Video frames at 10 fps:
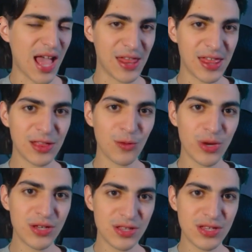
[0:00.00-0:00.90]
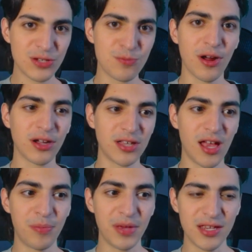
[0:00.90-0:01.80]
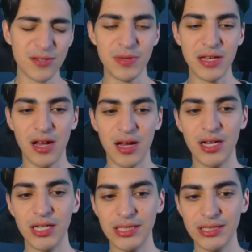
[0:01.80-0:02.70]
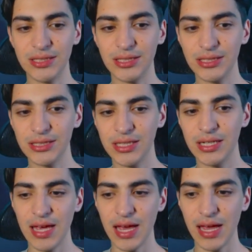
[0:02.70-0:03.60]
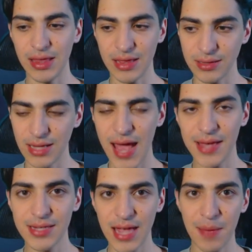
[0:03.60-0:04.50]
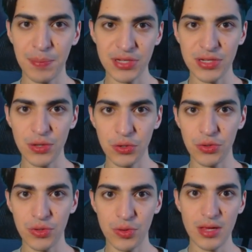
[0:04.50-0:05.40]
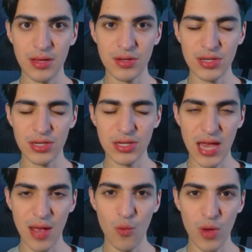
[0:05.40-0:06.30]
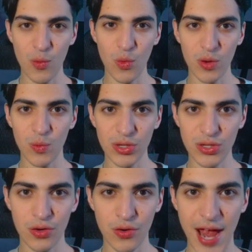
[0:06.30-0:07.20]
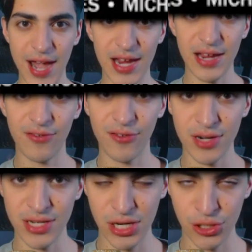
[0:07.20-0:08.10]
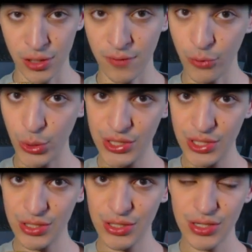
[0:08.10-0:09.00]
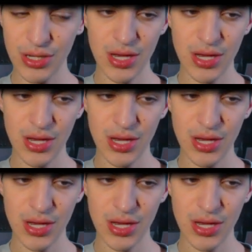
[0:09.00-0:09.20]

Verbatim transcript: I think the reason this sparked up is because in the last episode, Sam Witwer was credited for additional voices,